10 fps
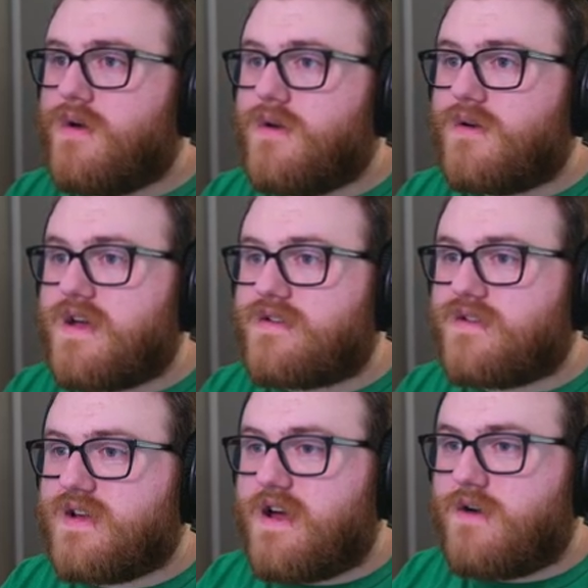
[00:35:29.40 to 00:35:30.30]
Okay, so
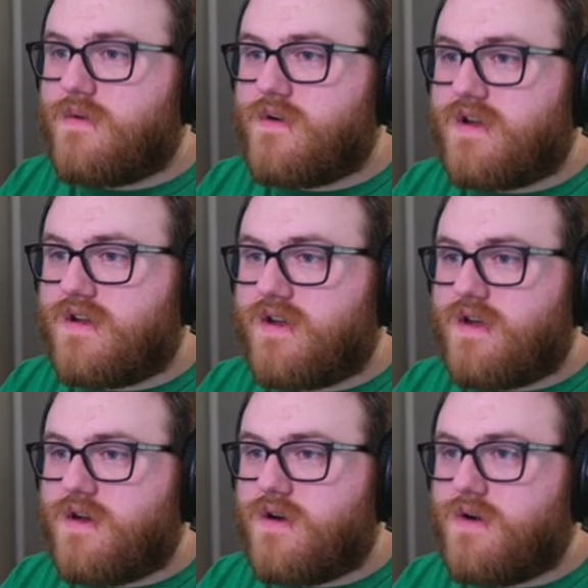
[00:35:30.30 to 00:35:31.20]
now we're gonna
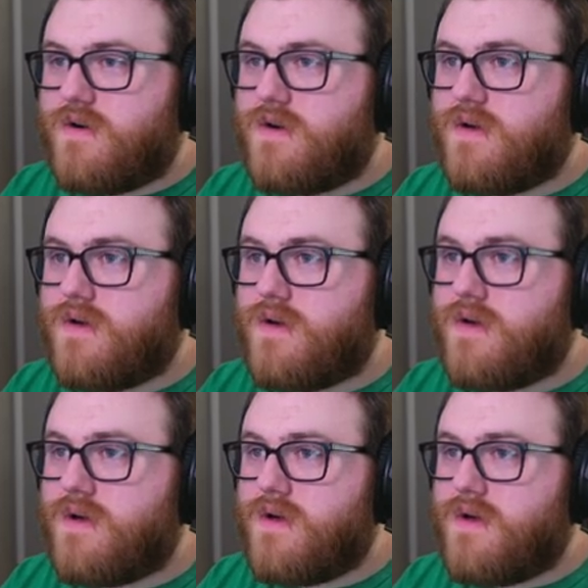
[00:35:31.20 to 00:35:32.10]
go
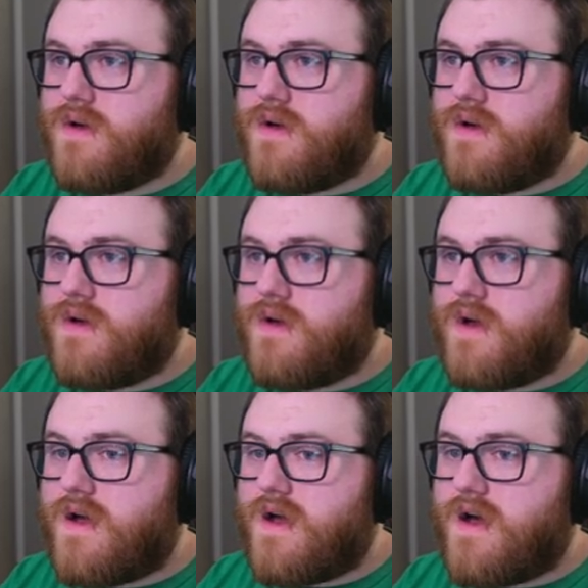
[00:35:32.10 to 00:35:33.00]

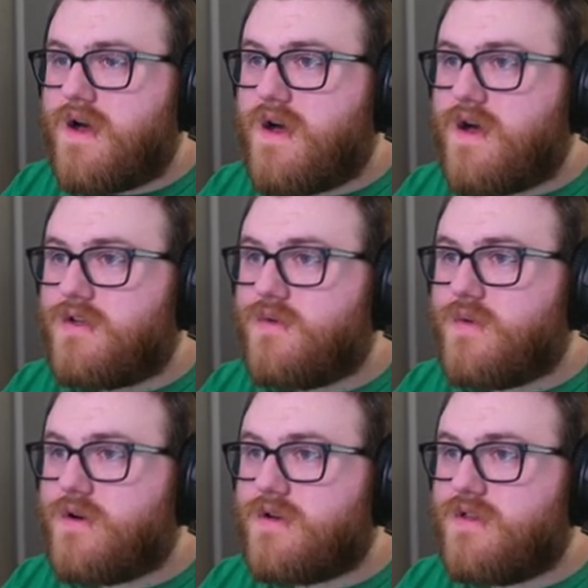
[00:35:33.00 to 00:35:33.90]
uh,
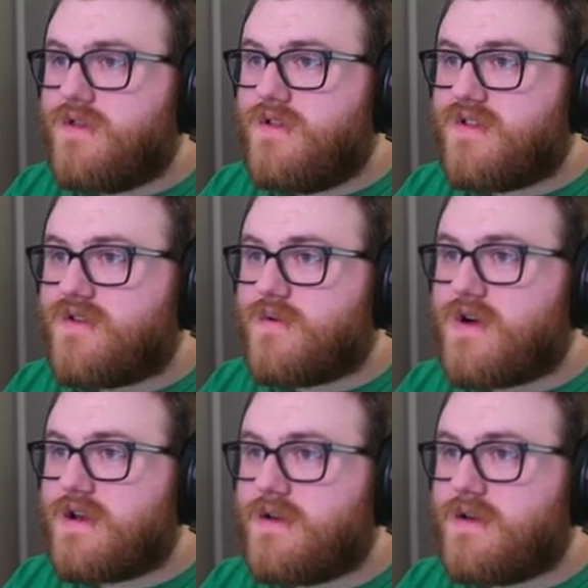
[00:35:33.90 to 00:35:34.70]
toward this one.